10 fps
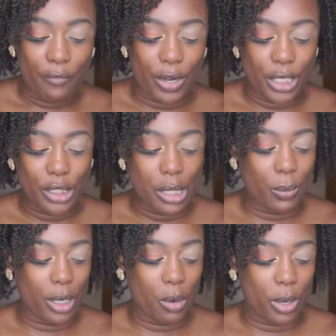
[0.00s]
first
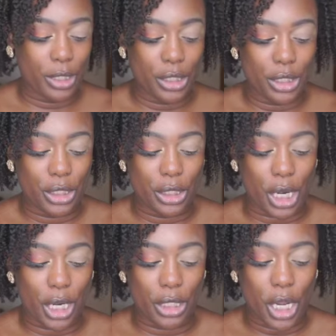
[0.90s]
we're going to
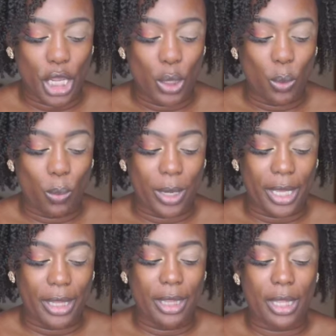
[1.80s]
start
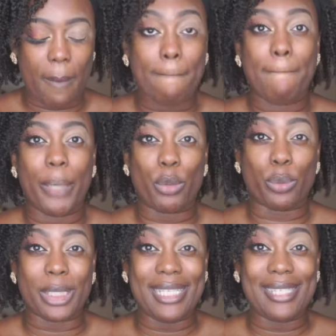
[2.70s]
with
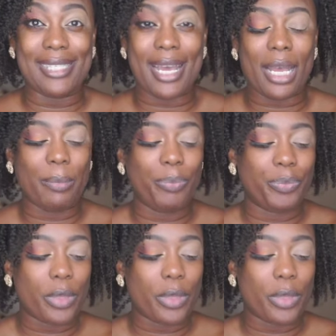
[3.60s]
Barista.